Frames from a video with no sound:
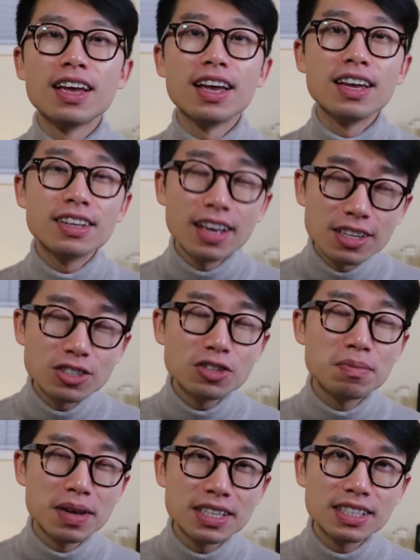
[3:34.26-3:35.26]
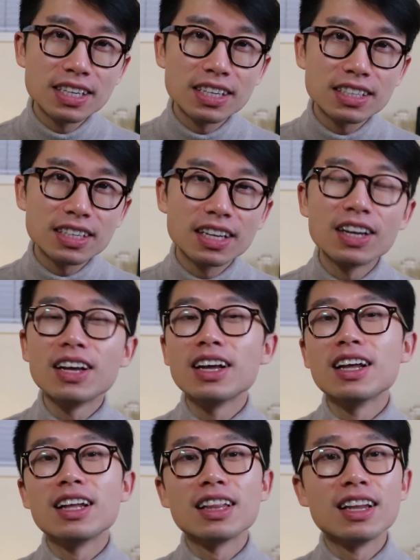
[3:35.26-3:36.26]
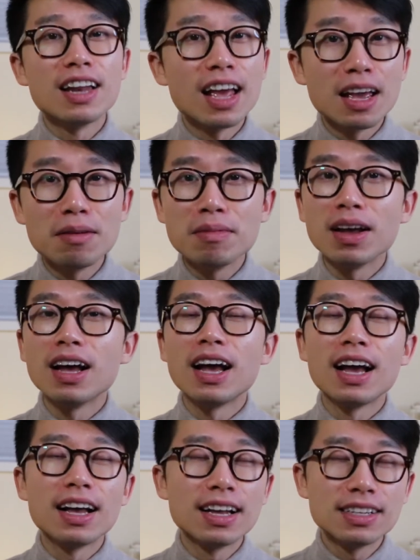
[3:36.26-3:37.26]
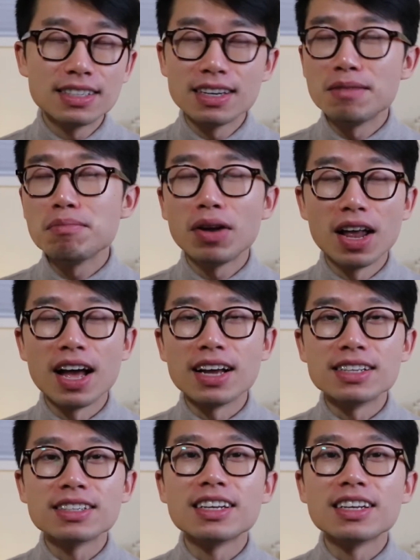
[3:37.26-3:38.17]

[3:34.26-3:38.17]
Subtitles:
In case you missed it, the name, as it implies,